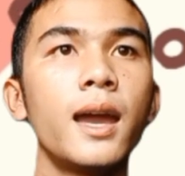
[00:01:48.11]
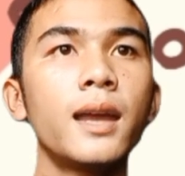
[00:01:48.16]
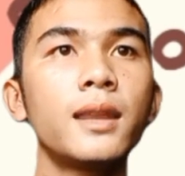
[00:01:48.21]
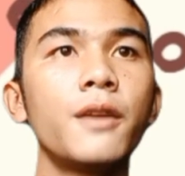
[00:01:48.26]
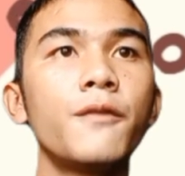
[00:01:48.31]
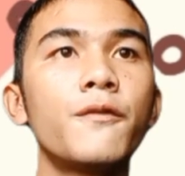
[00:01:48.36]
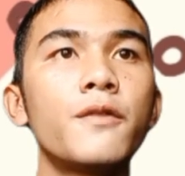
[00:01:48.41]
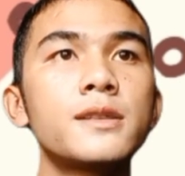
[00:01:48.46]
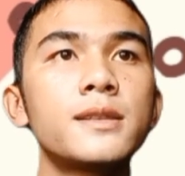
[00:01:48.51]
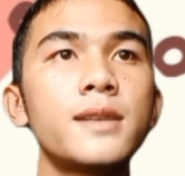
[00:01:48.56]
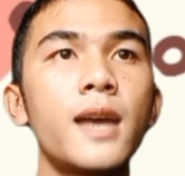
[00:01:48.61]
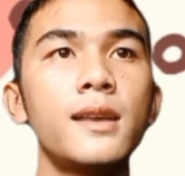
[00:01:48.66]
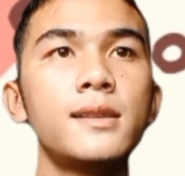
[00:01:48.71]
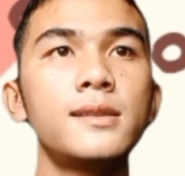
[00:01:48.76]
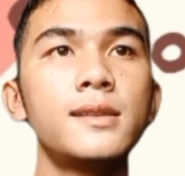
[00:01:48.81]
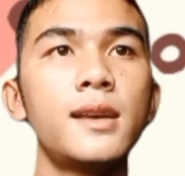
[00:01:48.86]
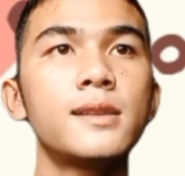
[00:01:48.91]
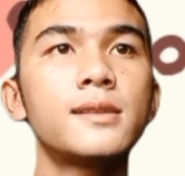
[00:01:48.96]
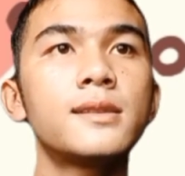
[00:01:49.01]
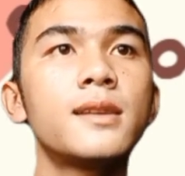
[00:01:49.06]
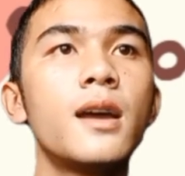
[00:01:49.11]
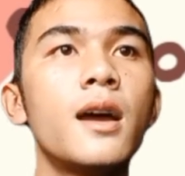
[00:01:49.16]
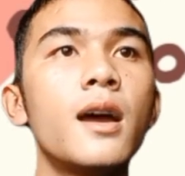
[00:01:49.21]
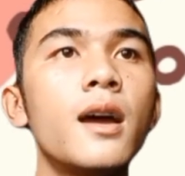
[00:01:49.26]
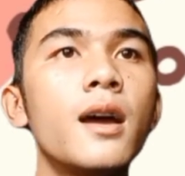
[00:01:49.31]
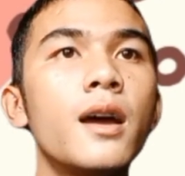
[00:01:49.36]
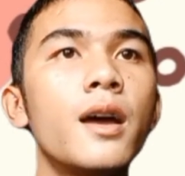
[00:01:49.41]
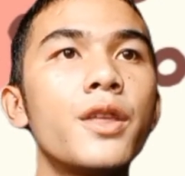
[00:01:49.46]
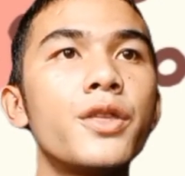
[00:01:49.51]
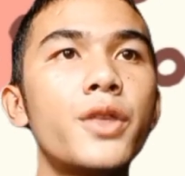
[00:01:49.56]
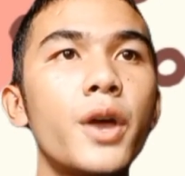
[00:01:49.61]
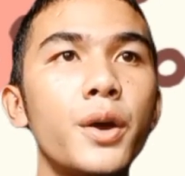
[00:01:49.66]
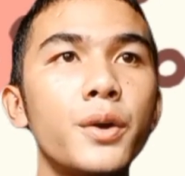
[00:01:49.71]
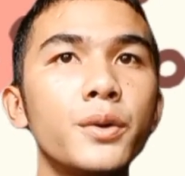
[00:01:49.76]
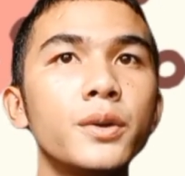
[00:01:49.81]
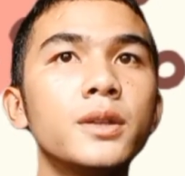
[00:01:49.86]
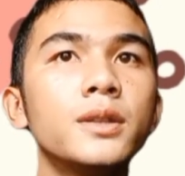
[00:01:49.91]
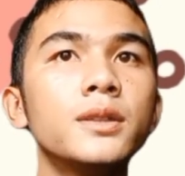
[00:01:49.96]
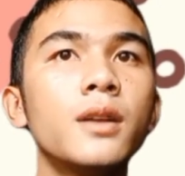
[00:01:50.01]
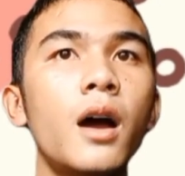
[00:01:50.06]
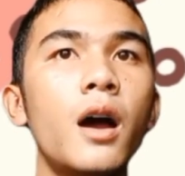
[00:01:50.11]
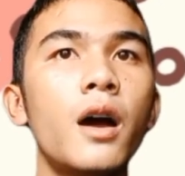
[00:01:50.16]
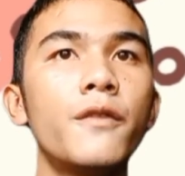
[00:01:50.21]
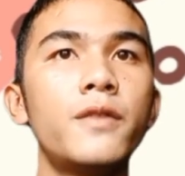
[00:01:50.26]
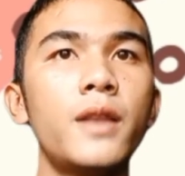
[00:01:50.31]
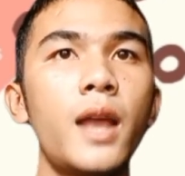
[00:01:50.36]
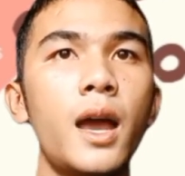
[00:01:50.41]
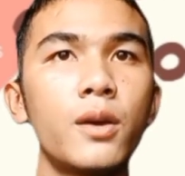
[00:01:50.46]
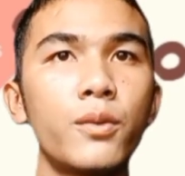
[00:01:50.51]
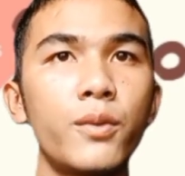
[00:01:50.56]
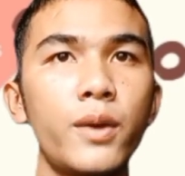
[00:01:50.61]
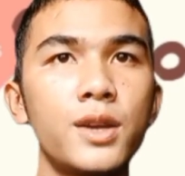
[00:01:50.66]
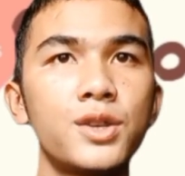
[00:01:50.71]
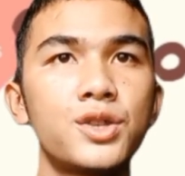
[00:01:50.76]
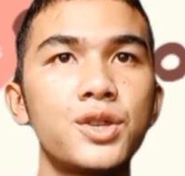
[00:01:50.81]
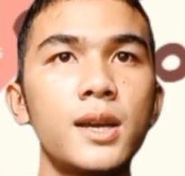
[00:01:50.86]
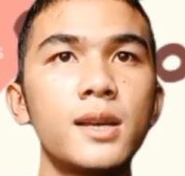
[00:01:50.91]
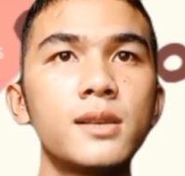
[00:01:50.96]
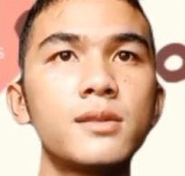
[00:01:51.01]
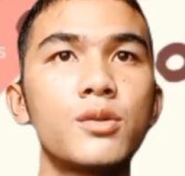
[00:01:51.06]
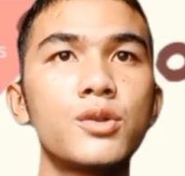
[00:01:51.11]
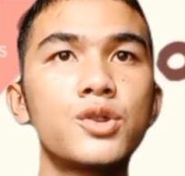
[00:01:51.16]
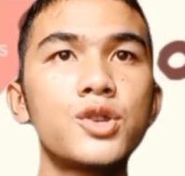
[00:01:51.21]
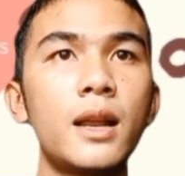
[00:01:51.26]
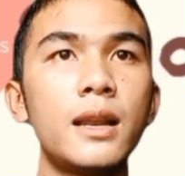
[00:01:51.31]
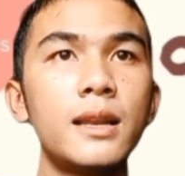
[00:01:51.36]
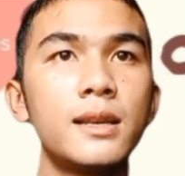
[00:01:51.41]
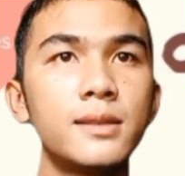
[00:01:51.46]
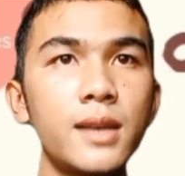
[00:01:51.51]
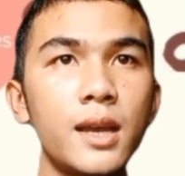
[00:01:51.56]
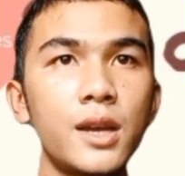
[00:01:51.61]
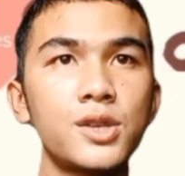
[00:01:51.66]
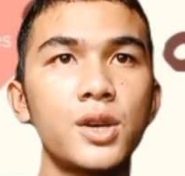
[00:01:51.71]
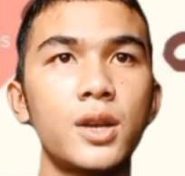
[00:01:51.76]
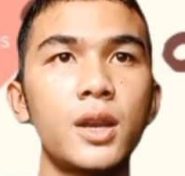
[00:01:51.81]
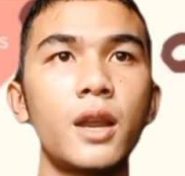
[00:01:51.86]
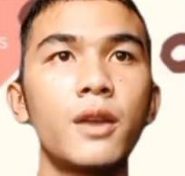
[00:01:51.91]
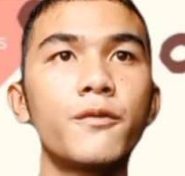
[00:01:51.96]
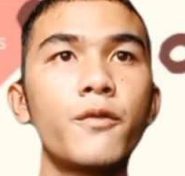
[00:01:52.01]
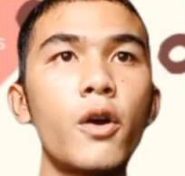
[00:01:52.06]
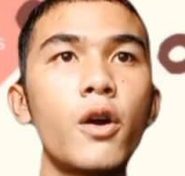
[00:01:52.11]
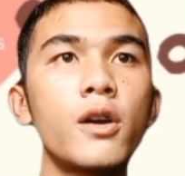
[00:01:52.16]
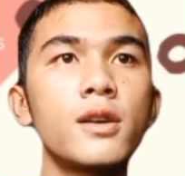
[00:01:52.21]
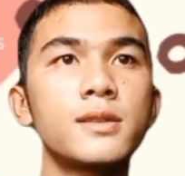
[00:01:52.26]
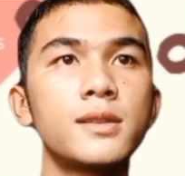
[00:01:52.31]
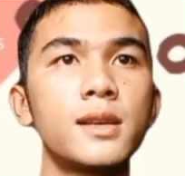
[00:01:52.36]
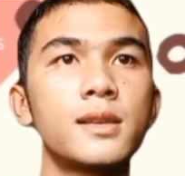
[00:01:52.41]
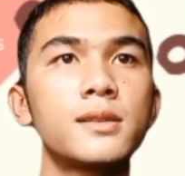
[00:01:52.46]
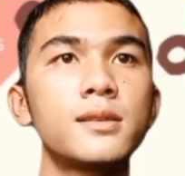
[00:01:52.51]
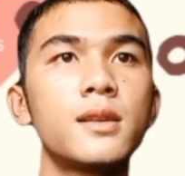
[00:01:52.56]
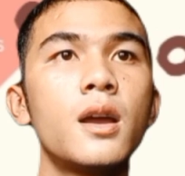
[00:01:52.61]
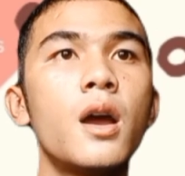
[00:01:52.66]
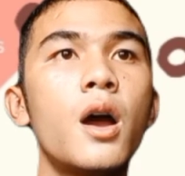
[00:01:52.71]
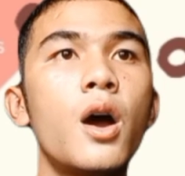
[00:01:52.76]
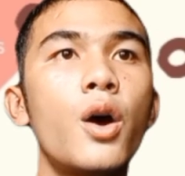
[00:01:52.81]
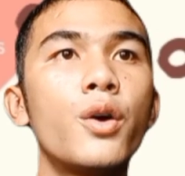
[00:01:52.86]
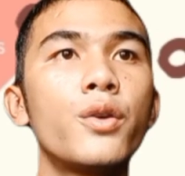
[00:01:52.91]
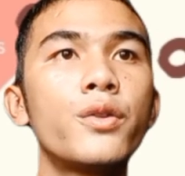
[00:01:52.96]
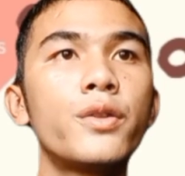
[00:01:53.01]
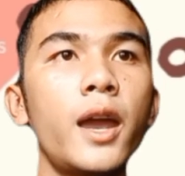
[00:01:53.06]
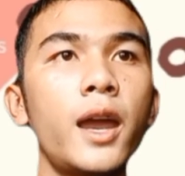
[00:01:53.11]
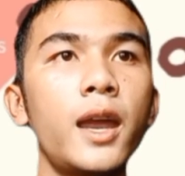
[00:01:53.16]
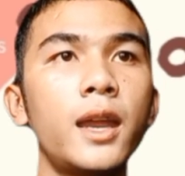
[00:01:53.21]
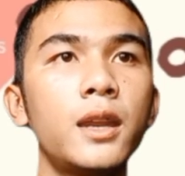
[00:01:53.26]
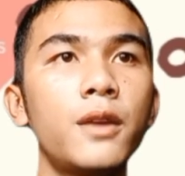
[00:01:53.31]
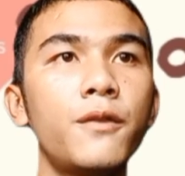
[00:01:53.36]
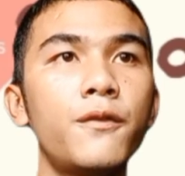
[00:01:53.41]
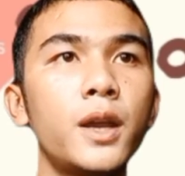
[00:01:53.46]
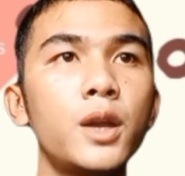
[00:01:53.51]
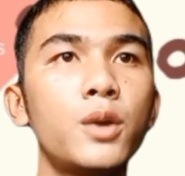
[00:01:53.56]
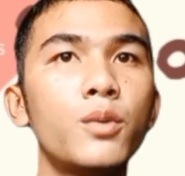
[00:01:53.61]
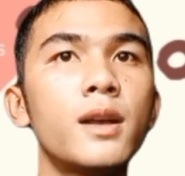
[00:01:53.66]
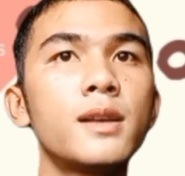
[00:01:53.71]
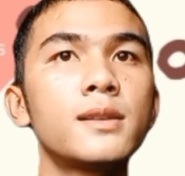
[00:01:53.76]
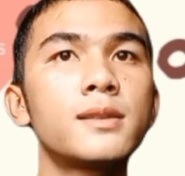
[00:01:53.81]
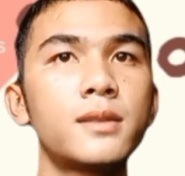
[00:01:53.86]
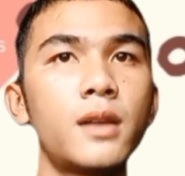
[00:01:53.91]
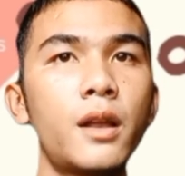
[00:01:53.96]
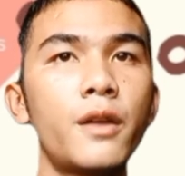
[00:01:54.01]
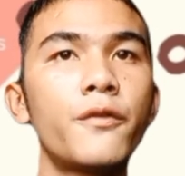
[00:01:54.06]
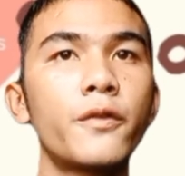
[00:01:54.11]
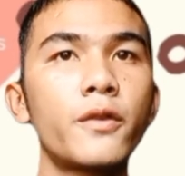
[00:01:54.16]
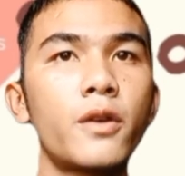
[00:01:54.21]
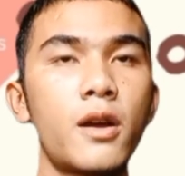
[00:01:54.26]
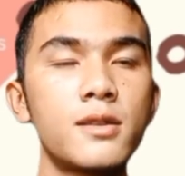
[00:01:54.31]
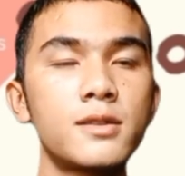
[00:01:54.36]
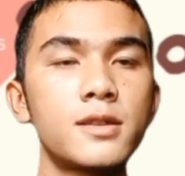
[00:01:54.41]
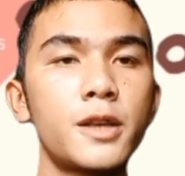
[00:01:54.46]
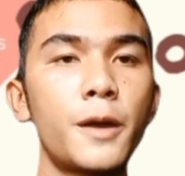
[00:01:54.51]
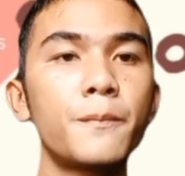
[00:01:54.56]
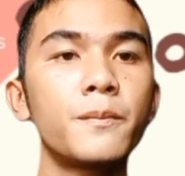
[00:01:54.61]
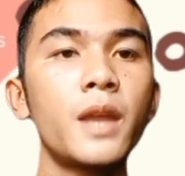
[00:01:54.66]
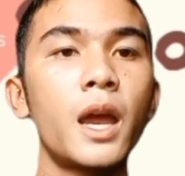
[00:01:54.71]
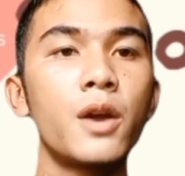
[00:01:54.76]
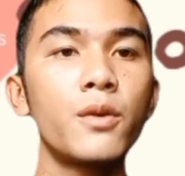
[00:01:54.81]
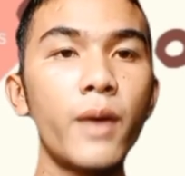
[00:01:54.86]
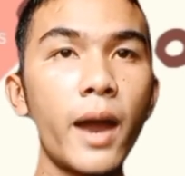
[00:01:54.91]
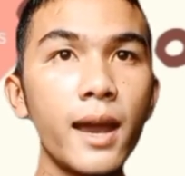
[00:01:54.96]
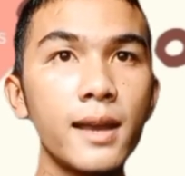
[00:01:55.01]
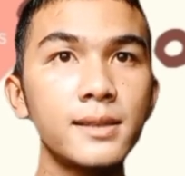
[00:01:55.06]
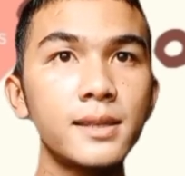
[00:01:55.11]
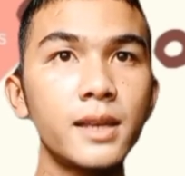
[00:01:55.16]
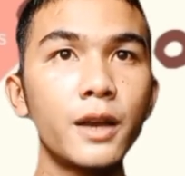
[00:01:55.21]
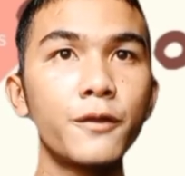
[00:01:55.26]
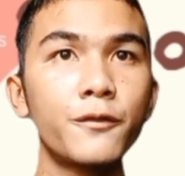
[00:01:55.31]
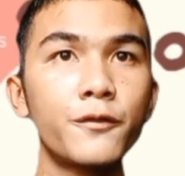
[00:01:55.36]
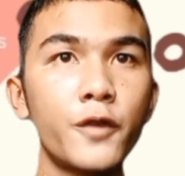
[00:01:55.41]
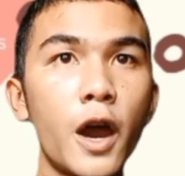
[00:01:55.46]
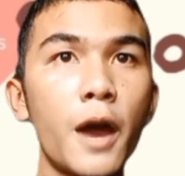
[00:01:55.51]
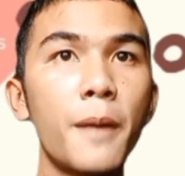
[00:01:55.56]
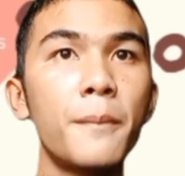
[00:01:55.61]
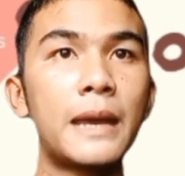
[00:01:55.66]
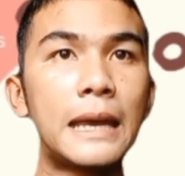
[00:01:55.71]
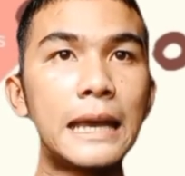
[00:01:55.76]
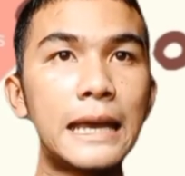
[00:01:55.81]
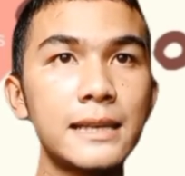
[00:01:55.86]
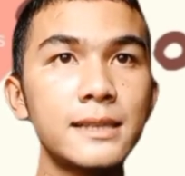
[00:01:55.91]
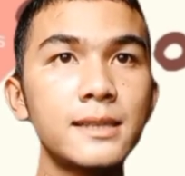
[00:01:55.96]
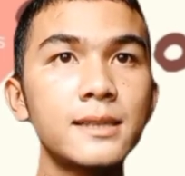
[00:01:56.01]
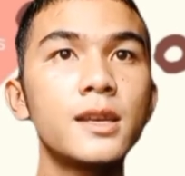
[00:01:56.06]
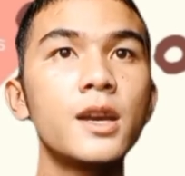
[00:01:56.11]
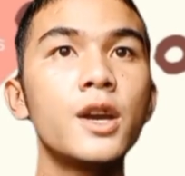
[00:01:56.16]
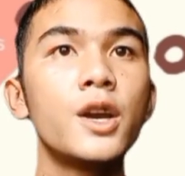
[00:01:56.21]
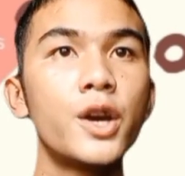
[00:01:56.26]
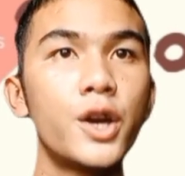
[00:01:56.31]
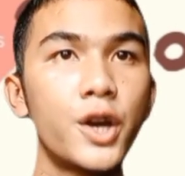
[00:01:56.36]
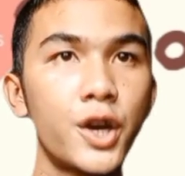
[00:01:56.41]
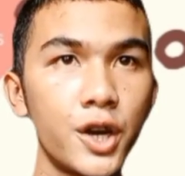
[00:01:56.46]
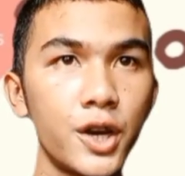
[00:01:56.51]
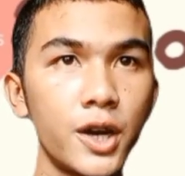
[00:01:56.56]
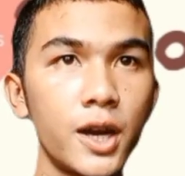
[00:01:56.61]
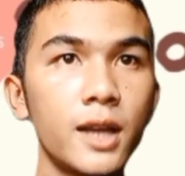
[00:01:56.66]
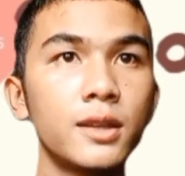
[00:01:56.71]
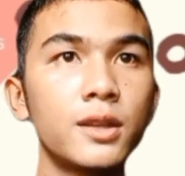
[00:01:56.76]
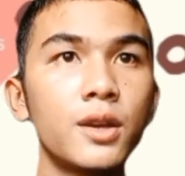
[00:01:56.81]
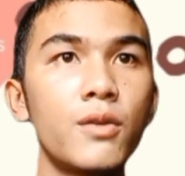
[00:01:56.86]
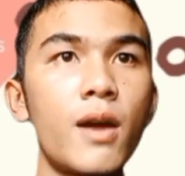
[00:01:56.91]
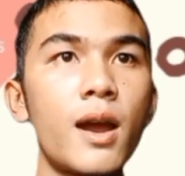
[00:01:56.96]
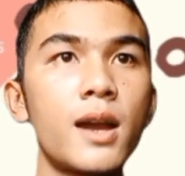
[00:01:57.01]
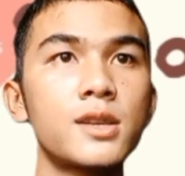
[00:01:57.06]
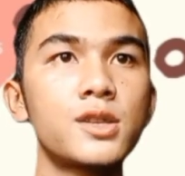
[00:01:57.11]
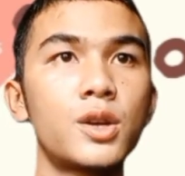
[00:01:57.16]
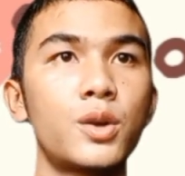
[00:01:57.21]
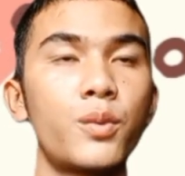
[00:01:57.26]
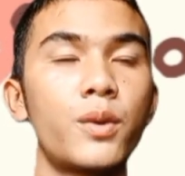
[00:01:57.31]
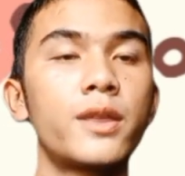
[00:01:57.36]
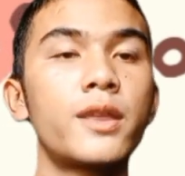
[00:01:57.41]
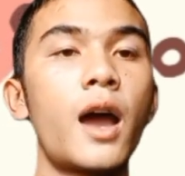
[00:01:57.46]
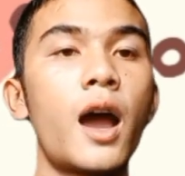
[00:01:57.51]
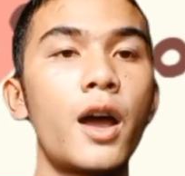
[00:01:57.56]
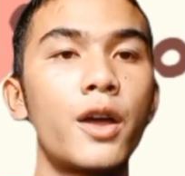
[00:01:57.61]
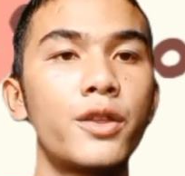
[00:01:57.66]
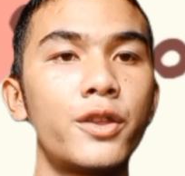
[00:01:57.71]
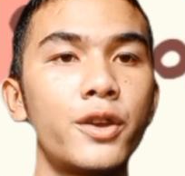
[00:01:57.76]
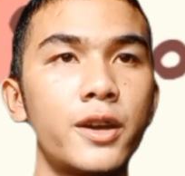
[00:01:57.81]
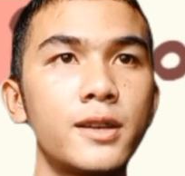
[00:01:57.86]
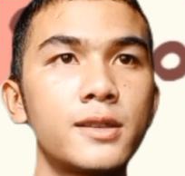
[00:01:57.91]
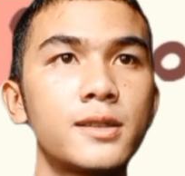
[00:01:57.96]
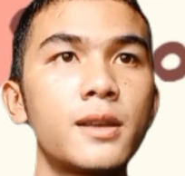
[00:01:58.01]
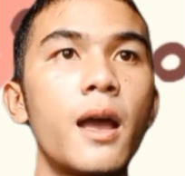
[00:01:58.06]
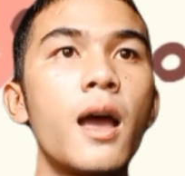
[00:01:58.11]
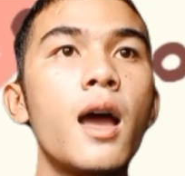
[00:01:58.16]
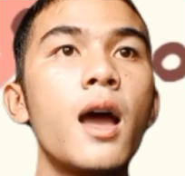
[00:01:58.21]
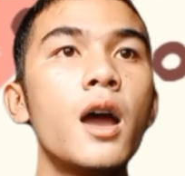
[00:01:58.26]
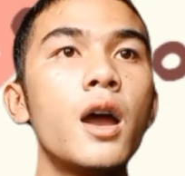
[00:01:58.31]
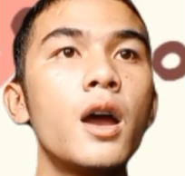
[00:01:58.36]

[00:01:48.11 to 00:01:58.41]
It emphasizes the role of language in socialization and focuses on the individual's self-concept arising from his/her interaction with others.